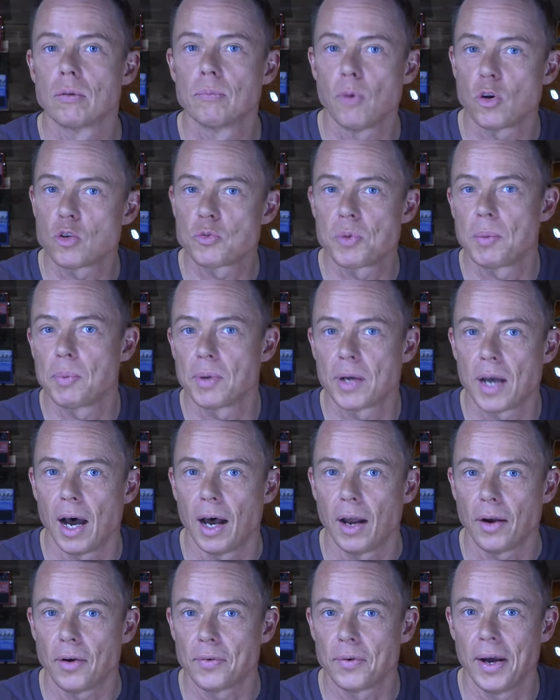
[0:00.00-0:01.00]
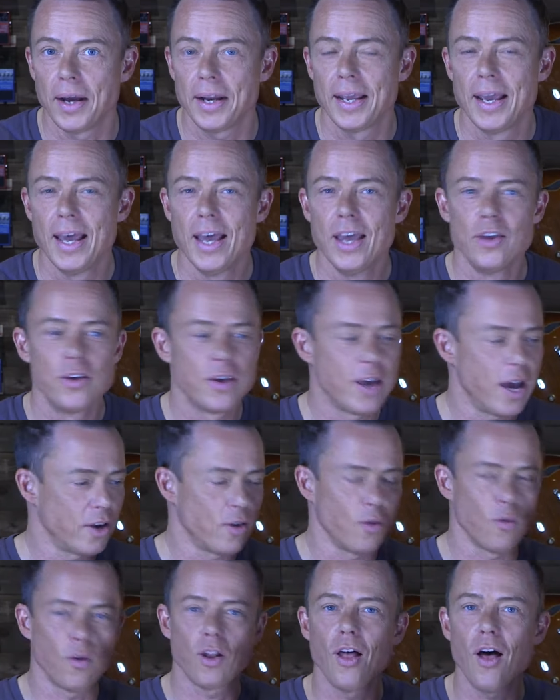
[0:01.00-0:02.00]
Most people can't, right? You got
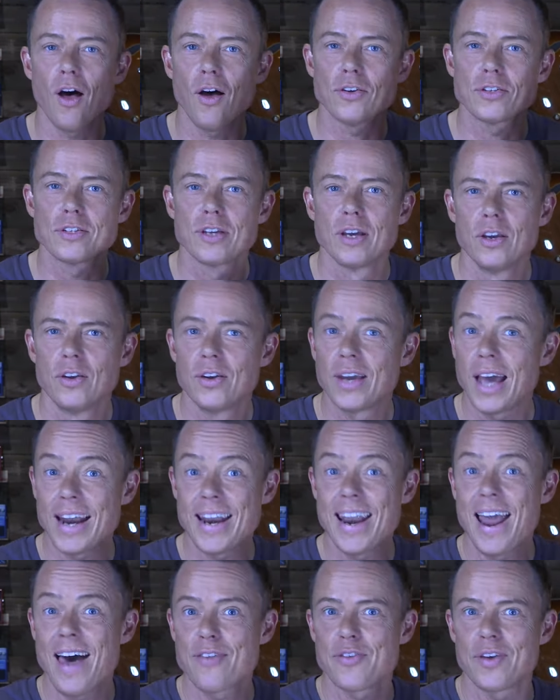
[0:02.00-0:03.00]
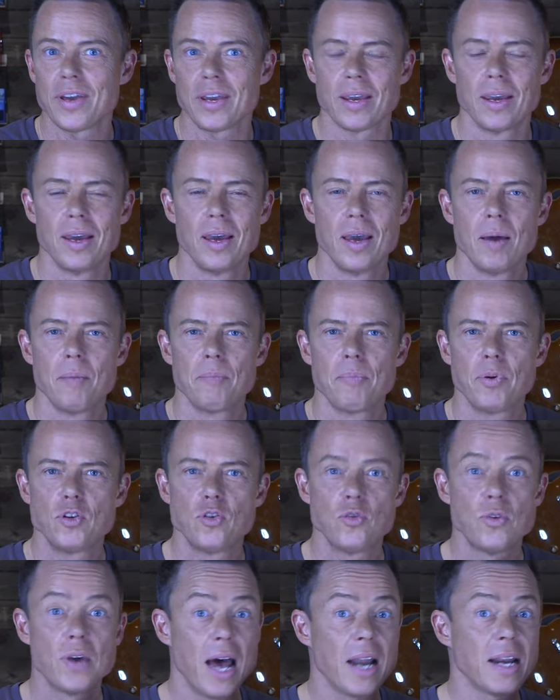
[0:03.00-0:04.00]
no claws, you got nothing. But
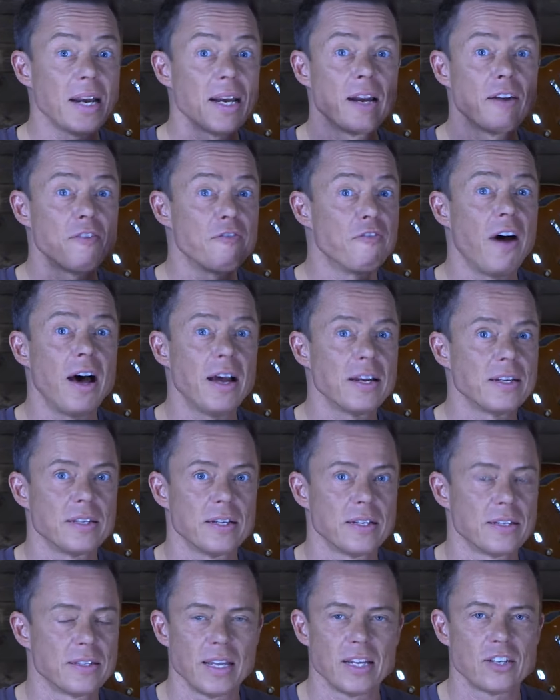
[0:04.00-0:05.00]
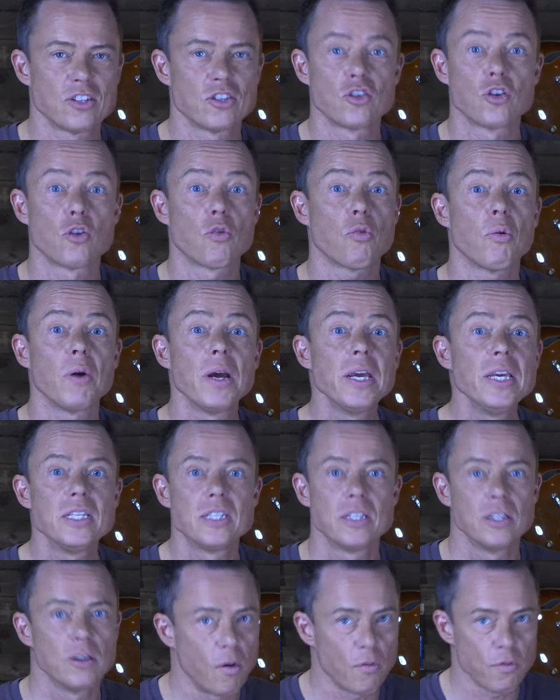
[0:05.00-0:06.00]
you've got an advantage that's
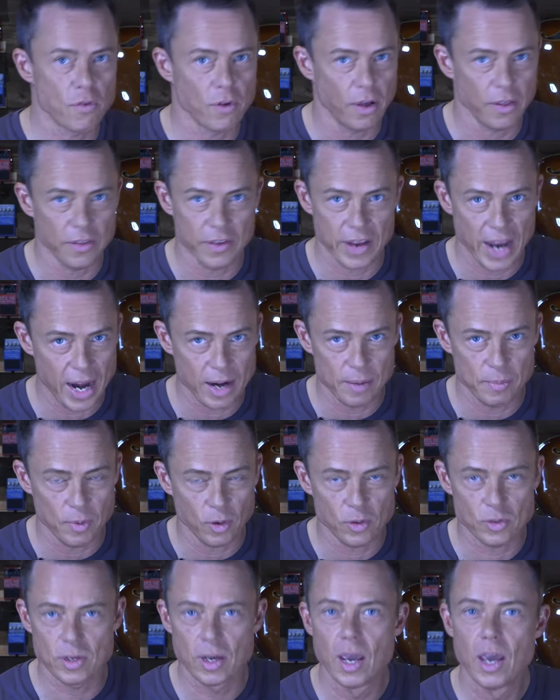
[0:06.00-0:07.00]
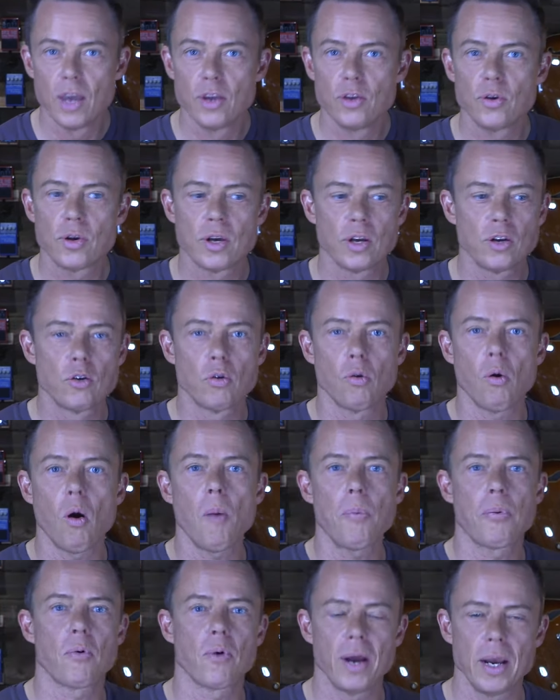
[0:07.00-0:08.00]
crazy over other animals. You can
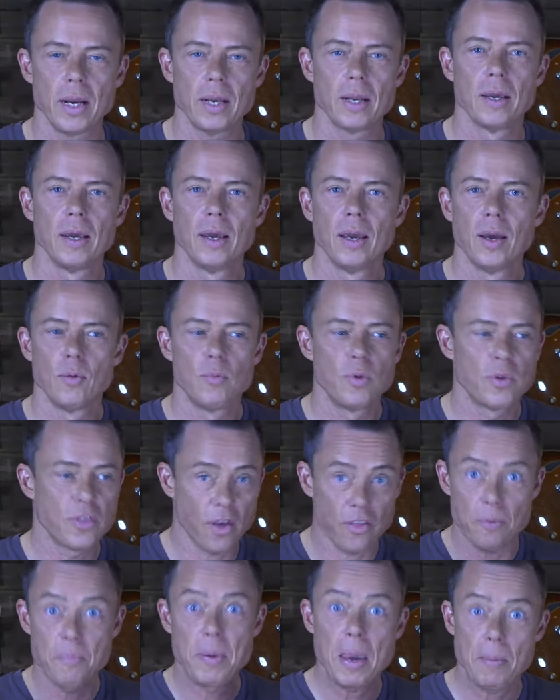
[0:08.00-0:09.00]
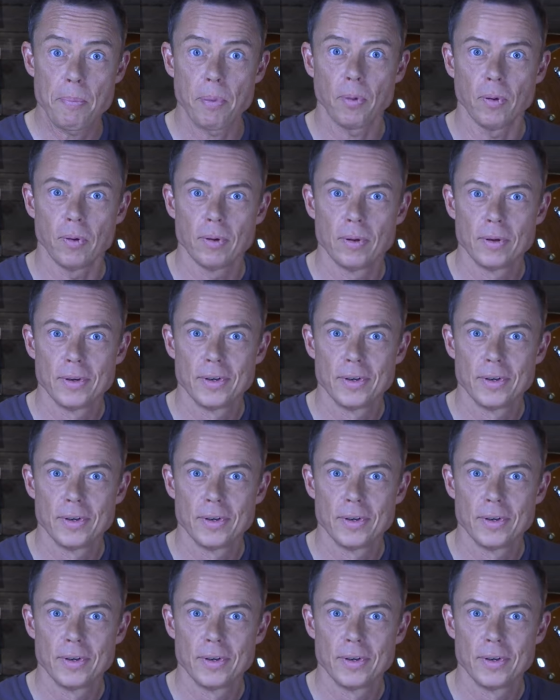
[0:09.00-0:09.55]
cooperate with other people.